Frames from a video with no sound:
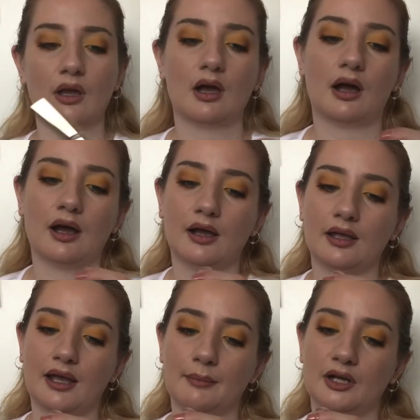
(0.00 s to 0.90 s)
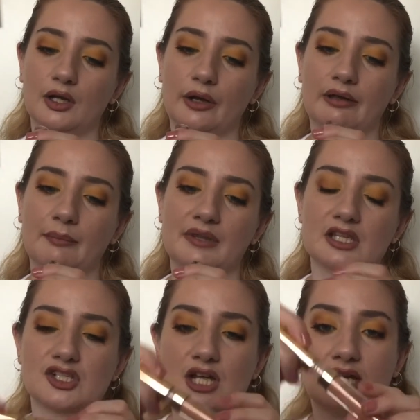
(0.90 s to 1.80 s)
I am going to go in with the
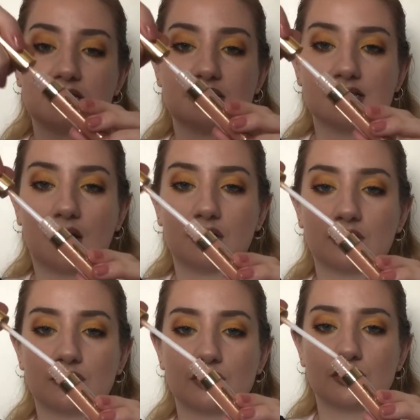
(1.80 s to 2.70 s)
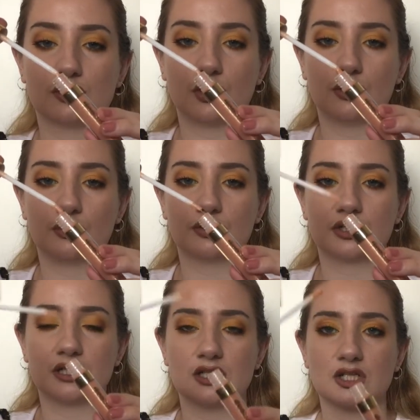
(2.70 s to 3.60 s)
shade Sun Soaked.
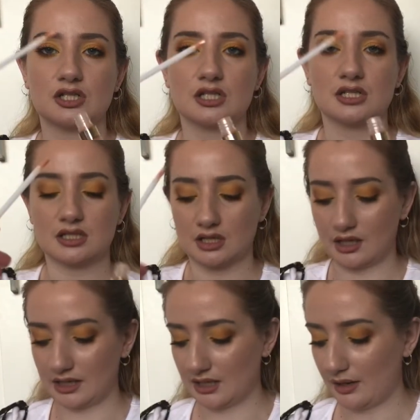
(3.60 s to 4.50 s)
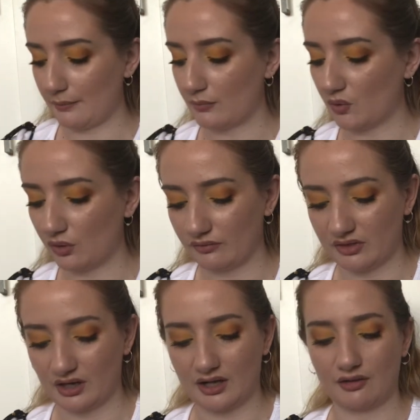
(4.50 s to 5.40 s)
It's just a slightly more of
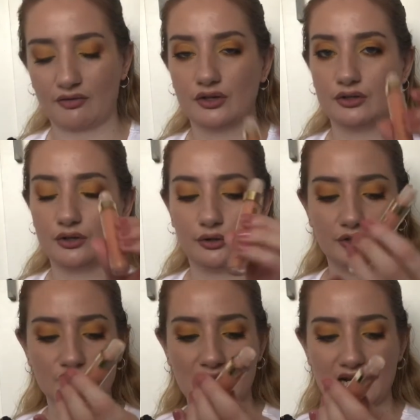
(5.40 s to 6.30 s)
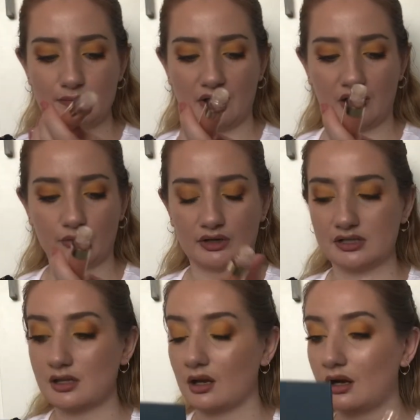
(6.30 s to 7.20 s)
the nude shade, but otherwise
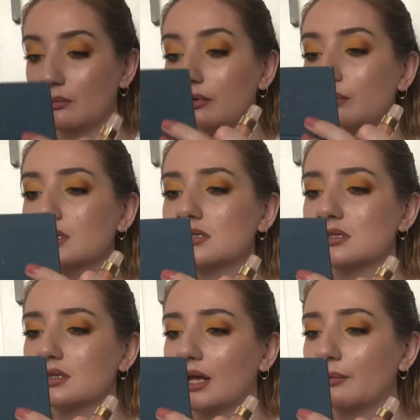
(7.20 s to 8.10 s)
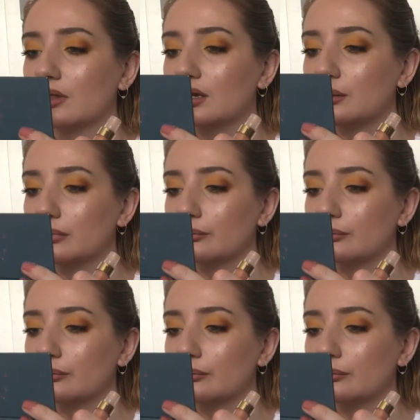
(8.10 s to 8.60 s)
they are pretty much the same on the lip.